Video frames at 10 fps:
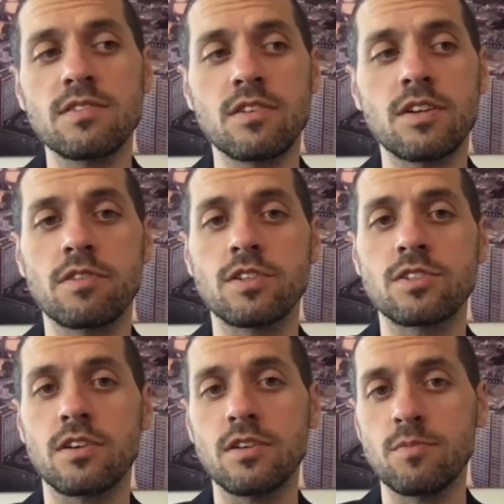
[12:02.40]
has already
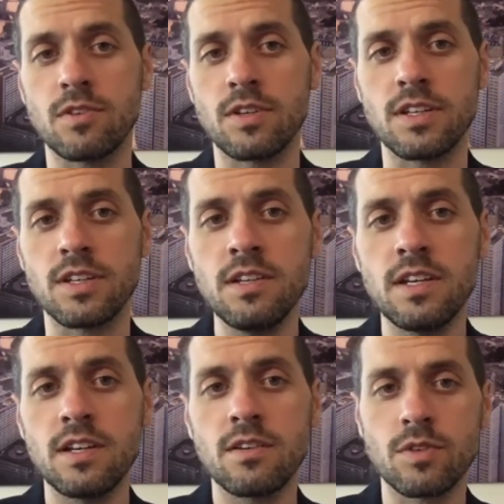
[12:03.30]
reached herd immunity,
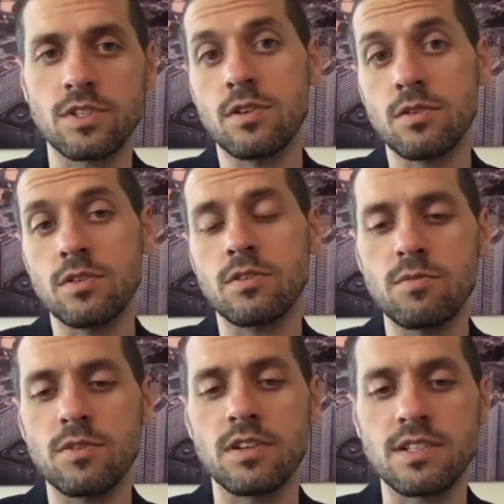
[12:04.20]
which no, no
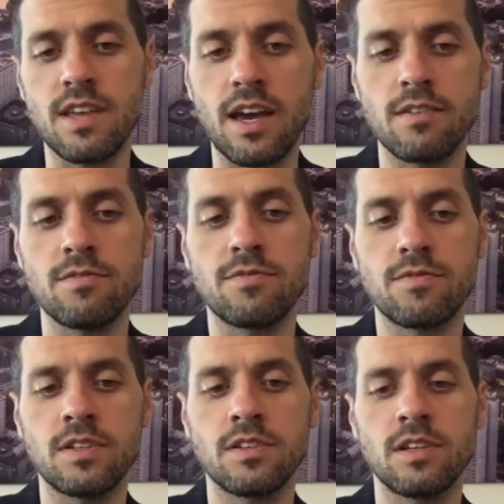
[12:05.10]
communities have
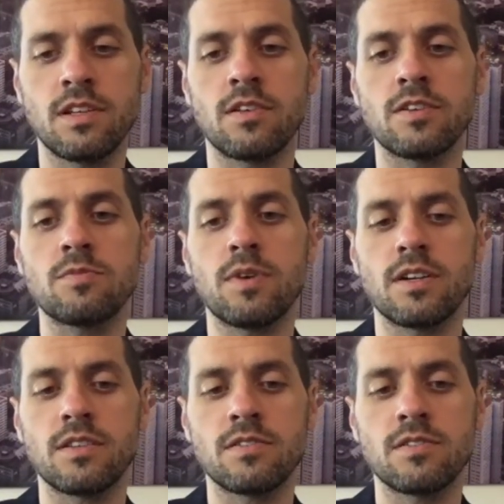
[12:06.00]
in, in large
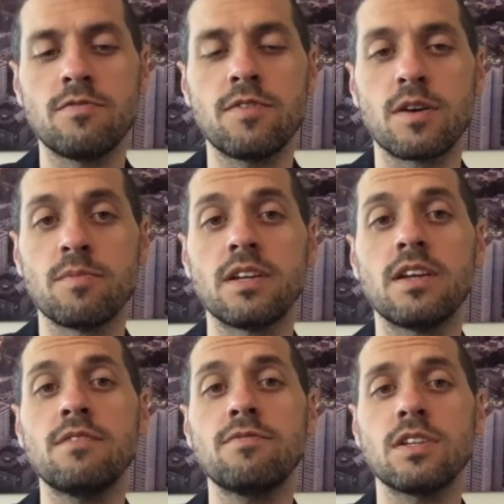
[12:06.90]
part so far, but
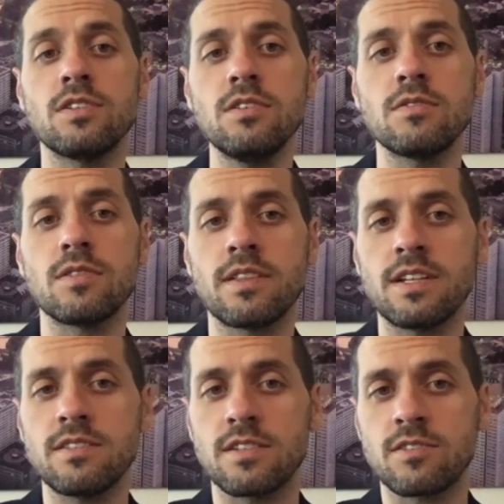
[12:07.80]
if they do, then
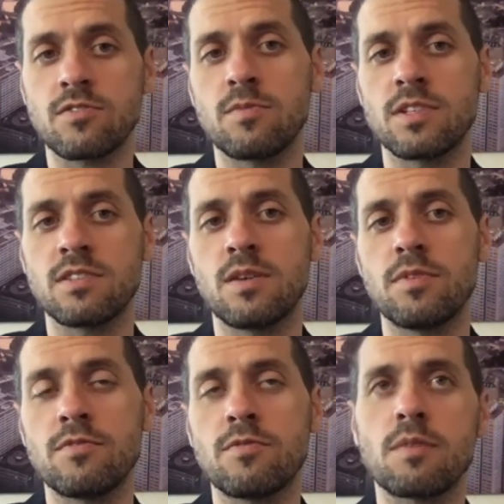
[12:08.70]
that's an extreme
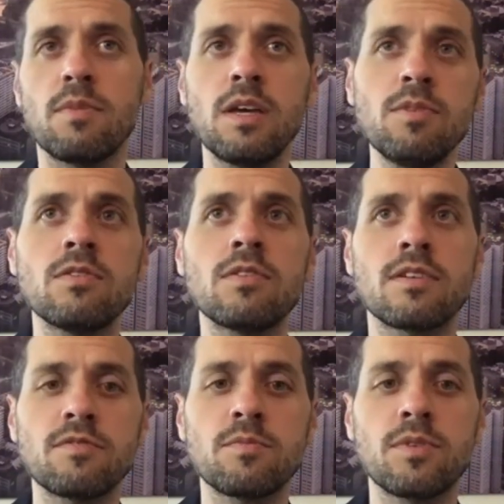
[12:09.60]
example of where maybe you don't
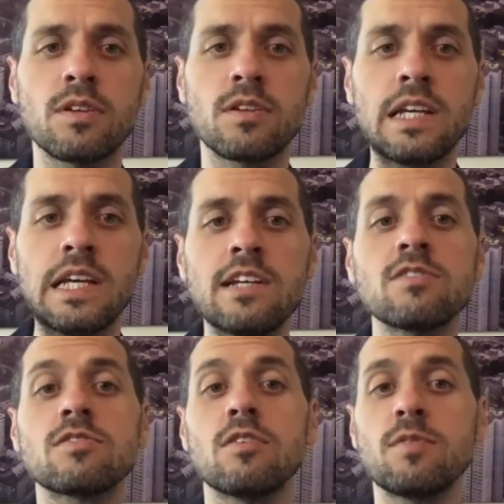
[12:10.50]
have to put
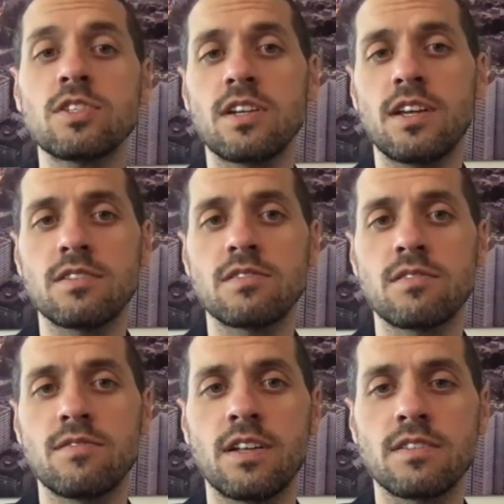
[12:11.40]
so much enhanced
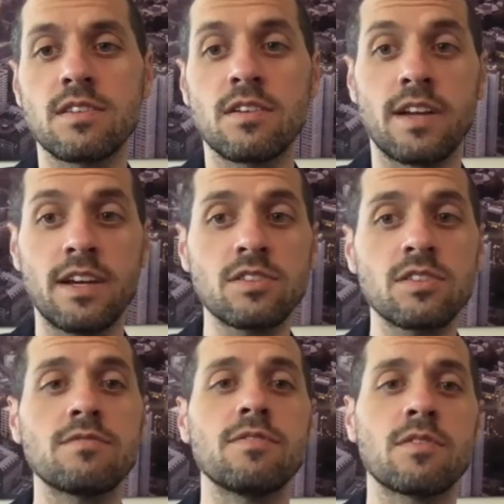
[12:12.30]
surveillance there and
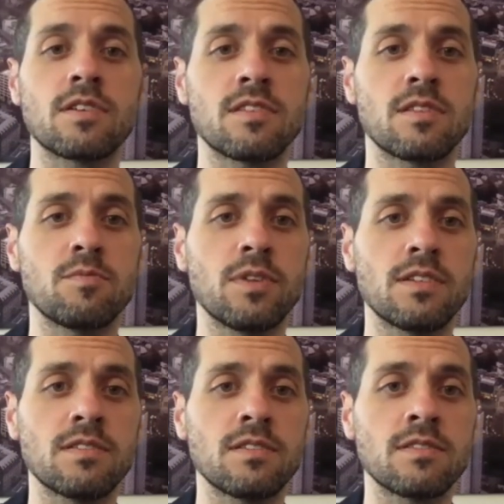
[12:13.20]
actually focus on the
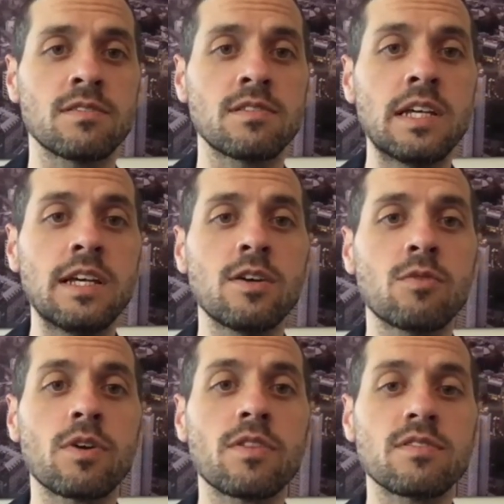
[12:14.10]
places
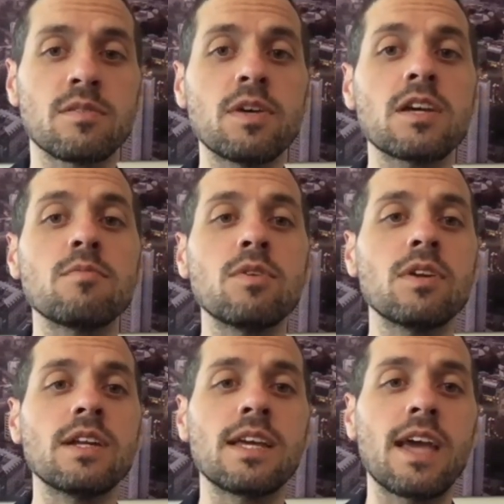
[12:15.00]
where there's a big
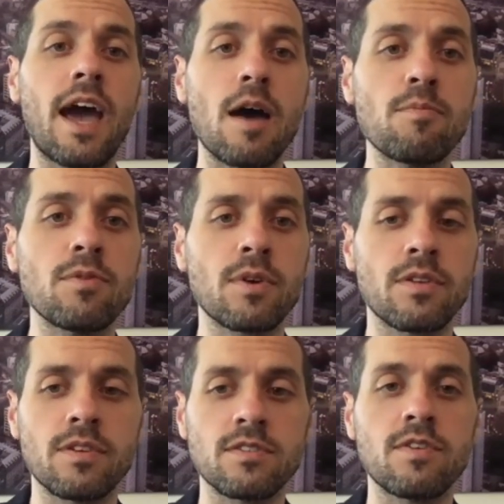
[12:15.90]
immunity gap,
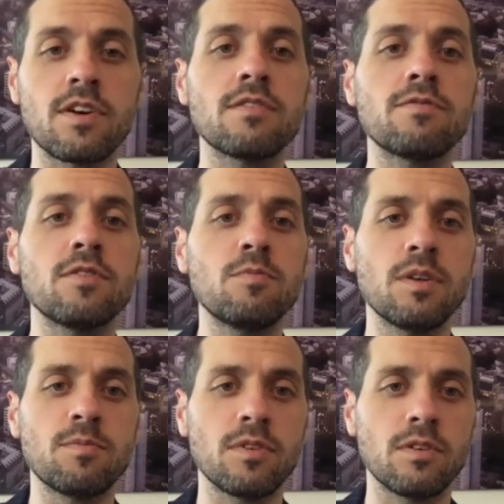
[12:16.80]
where there's very few
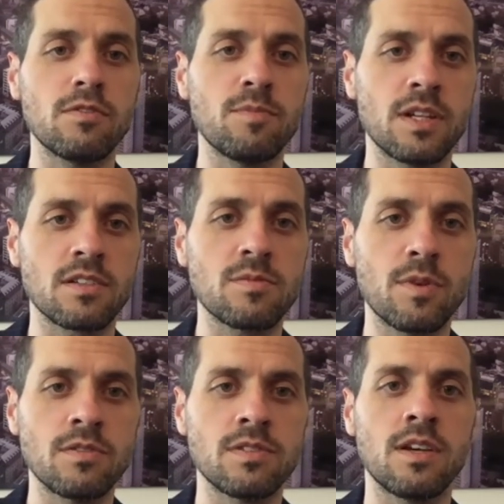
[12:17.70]
people who have been
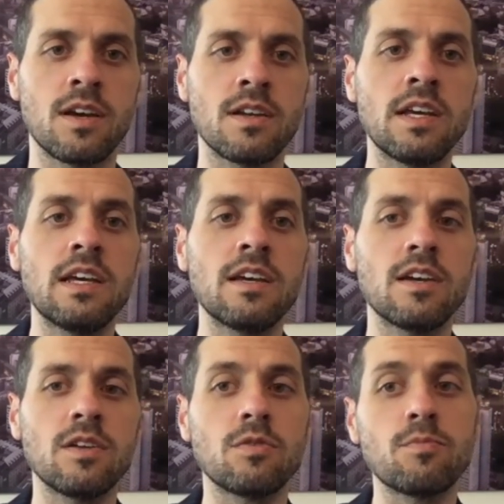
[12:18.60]
exposed yet,
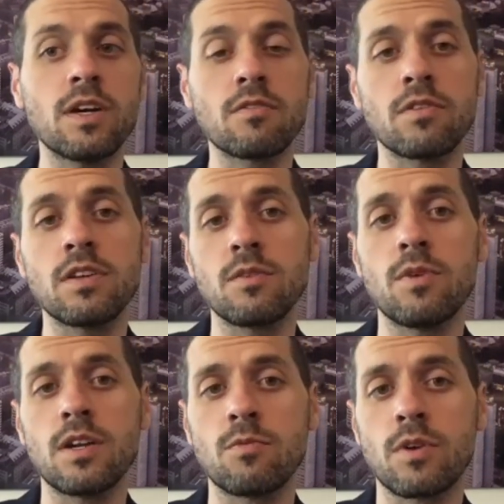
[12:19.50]
and you might really
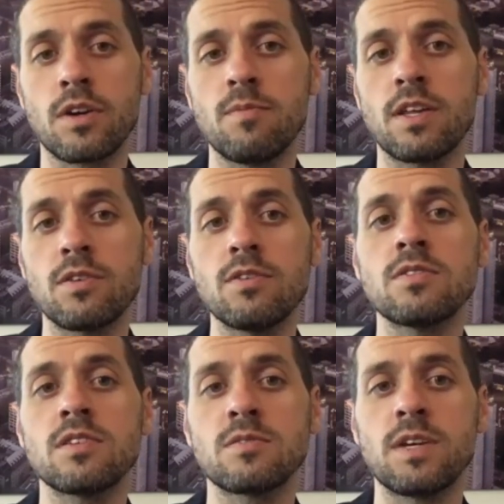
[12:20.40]
want to worry about
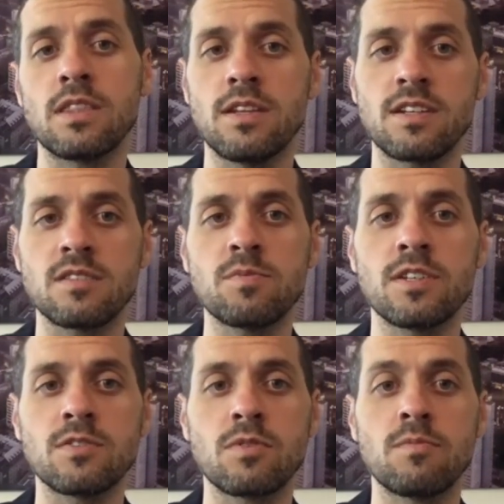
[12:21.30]
those as being the next
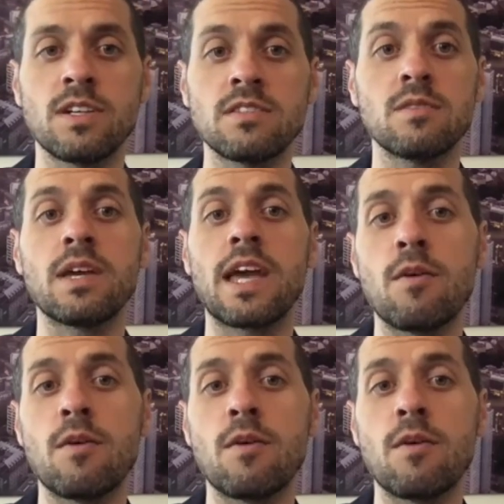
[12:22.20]
place where you might see a big